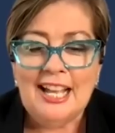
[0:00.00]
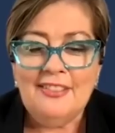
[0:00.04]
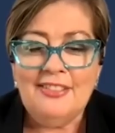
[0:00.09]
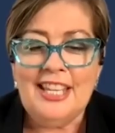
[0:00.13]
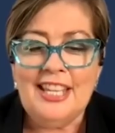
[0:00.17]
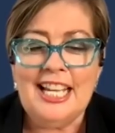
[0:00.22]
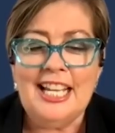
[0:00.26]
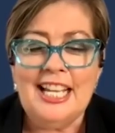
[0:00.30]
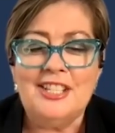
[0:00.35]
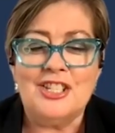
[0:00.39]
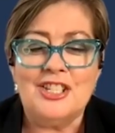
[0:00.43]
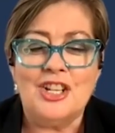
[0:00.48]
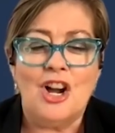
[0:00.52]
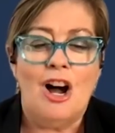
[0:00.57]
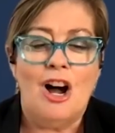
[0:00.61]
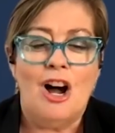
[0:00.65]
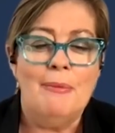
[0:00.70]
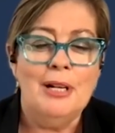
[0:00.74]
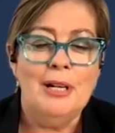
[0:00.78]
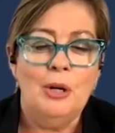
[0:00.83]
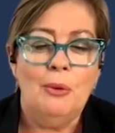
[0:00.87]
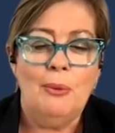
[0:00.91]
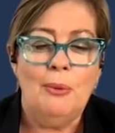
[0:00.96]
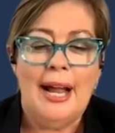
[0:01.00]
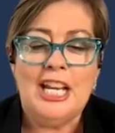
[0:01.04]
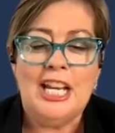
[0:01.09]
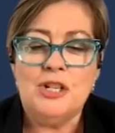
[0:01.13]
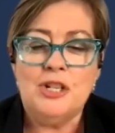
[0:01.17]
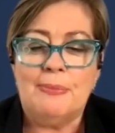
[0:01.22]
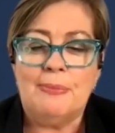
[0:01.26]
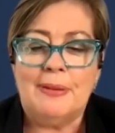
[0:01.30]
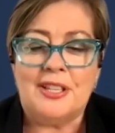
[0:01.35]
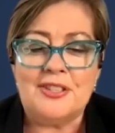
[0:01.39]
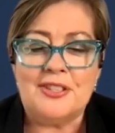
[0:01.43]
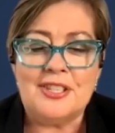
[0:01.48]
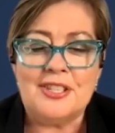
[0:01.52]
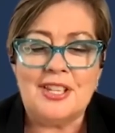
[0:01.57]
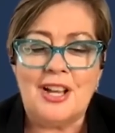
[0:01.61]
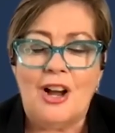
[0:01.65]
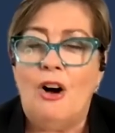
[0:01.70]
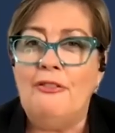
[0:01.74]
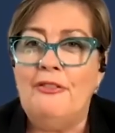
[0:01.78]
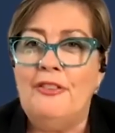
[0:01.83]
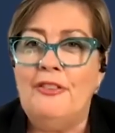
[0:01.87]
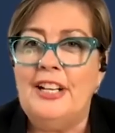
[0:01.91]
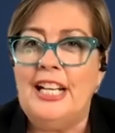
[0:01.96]
These common arrangements
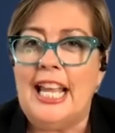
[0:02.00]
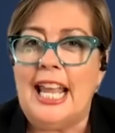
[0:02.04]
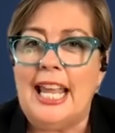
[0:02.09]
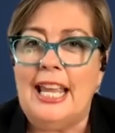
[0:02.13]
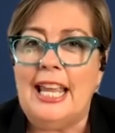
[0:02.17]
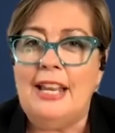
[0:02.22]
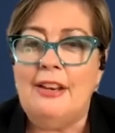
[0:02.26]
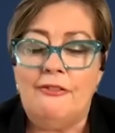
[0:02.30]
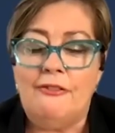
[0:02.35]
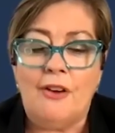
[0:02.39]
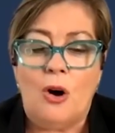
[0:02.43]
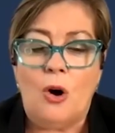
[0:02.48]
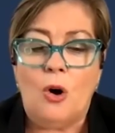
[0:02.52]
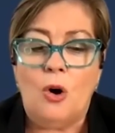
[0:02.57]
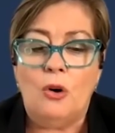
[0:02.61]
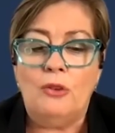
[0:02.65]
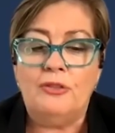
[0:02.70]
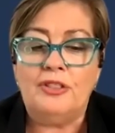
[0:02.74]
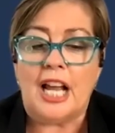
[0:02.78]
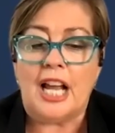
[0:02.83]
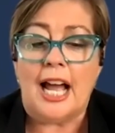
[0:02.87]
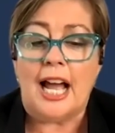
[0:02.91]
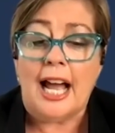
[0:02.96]
often involve